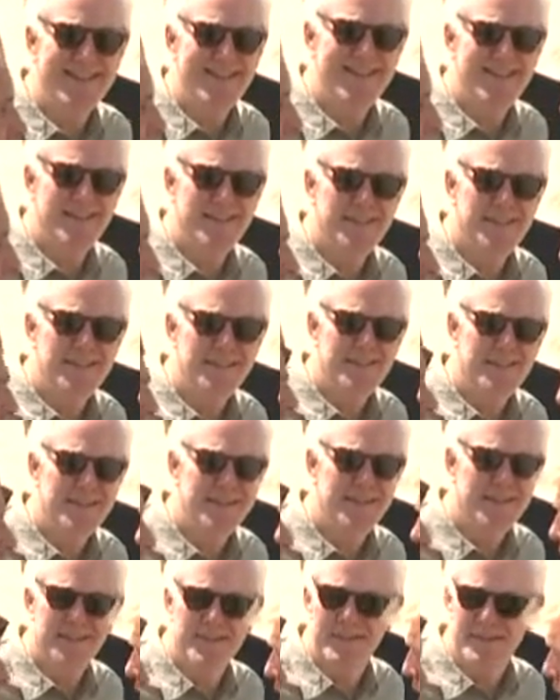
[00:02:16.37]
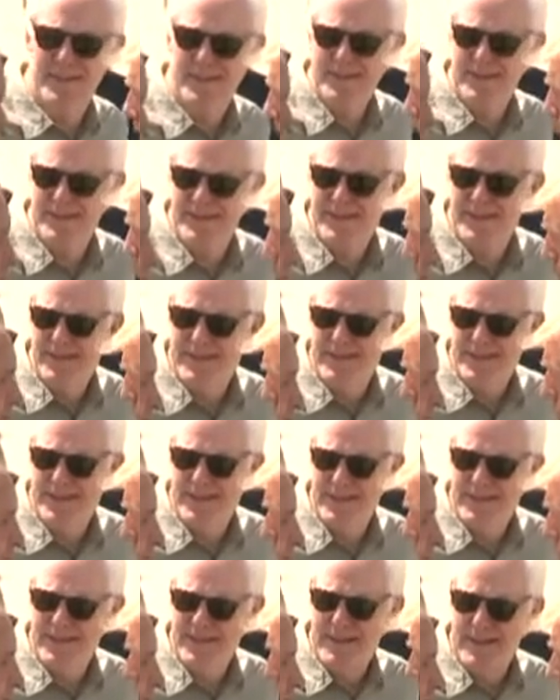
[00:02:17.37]

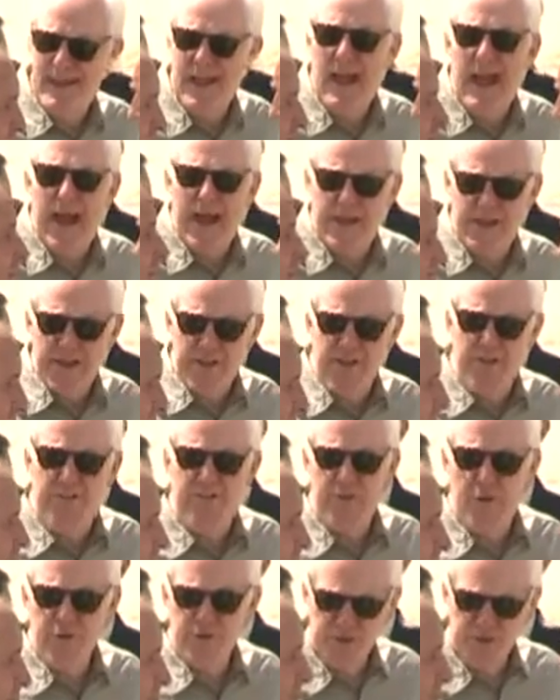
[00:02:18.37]
The person shown says nothing.